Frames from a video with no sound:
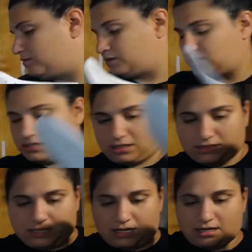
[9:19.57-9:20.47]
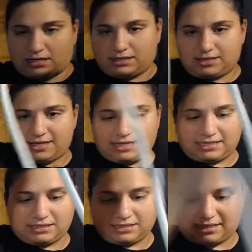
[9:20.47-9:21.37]
I'm going to set aside
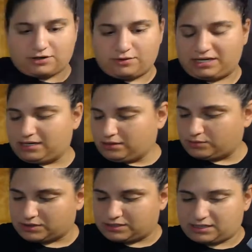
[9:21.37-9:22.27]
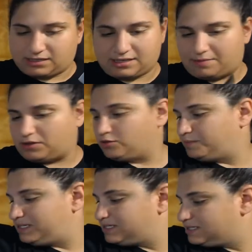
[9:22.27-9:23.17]
this because I don't need it. We're going to set aside my loop
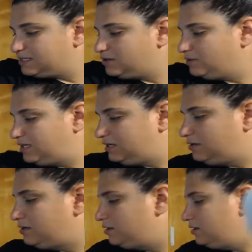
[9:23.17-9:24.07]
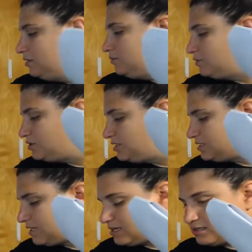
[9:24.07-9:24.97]
piece because I don't need it. Push
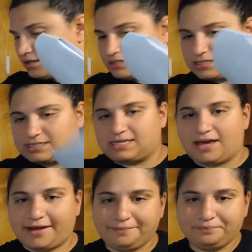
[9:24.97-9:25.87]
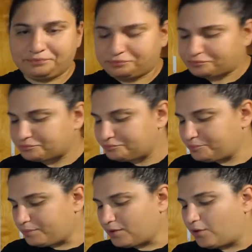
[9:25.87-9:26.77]
these guys all to the side.
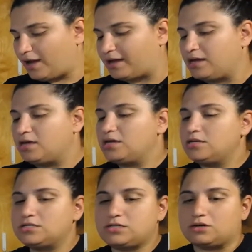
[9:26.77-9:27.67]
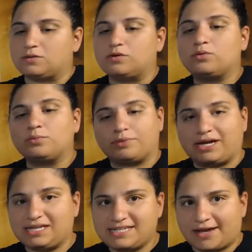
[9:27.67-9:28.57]
Okay, so
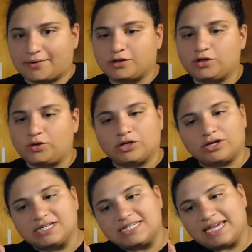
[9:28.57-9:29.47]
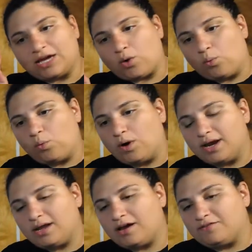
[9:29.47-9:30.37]
break it down. You're going to take
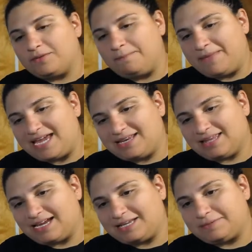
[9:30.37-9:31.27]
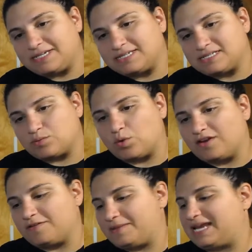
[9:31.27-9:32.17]
one of the main lining pieces and one
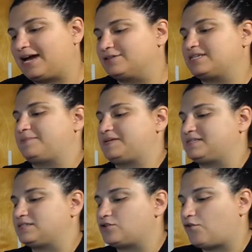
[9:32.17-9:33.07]
of the main outside pieces.